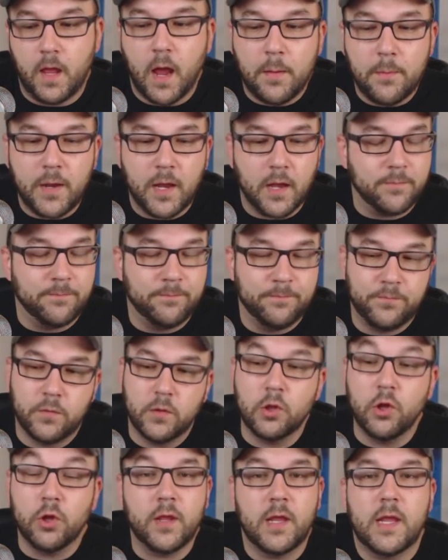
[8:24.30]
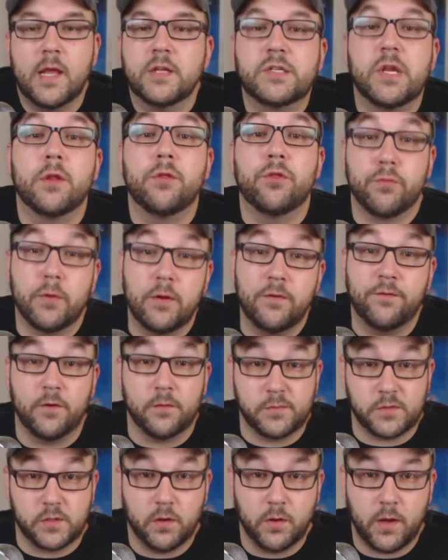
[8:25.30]
I mean, look, he's done 3
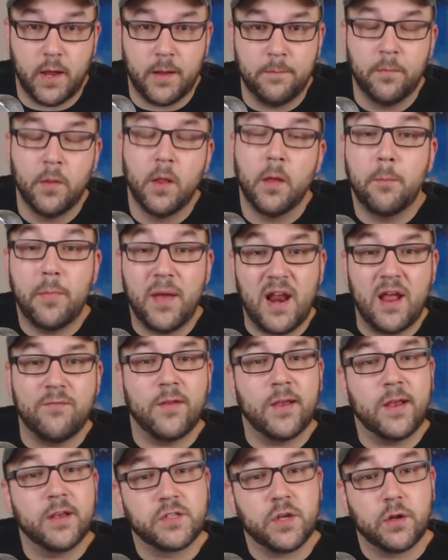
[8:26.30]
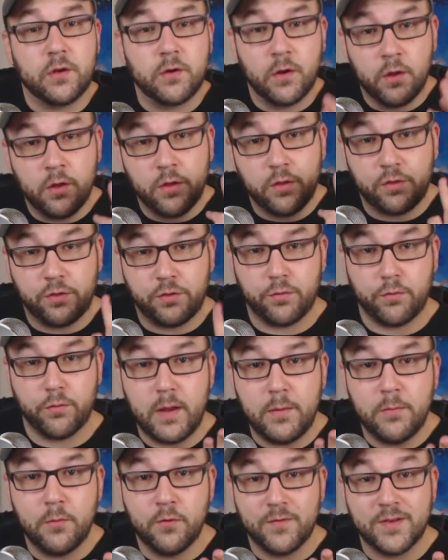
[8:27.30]
films, okay? Ben Affleck has done
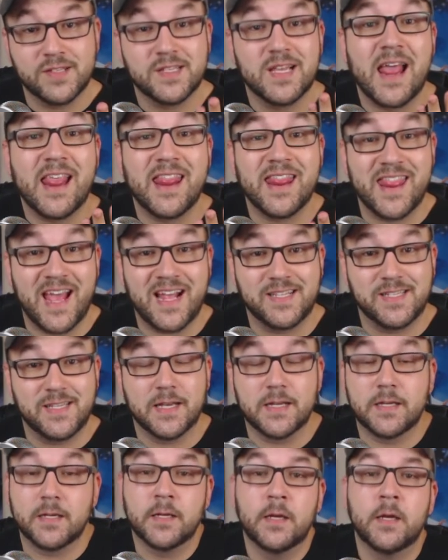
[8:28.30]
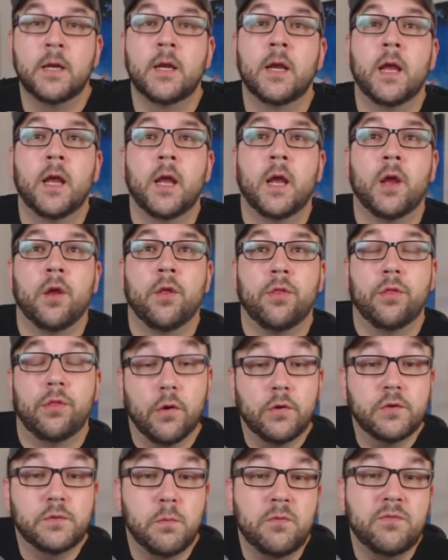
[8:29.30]
3 movies. That's it.
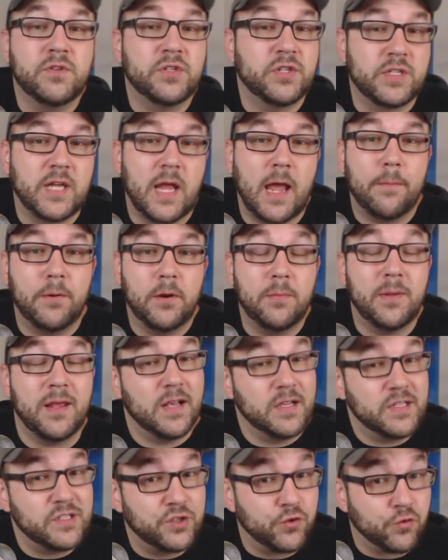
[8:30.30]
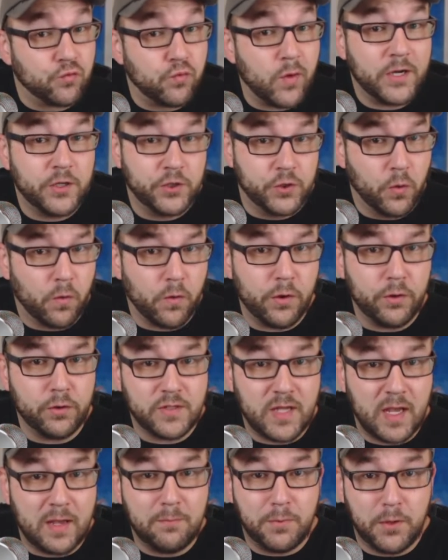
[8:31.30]
Those movies just happened to be, his directorial
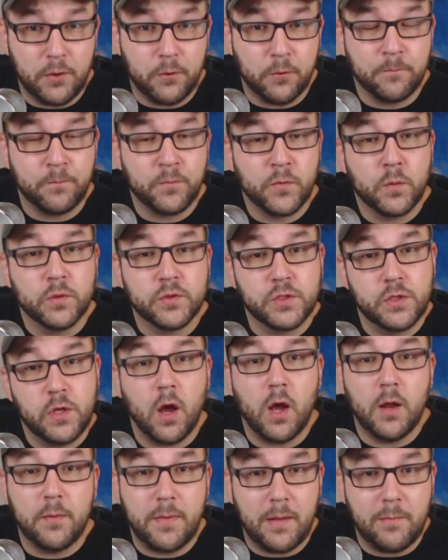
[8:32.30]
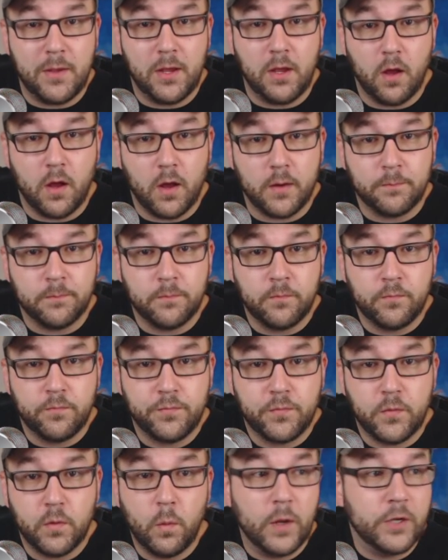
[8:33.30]
debut was Gone Baby Gone,
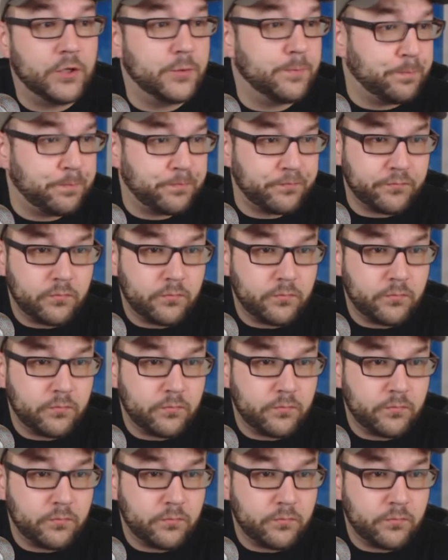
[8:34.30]
which,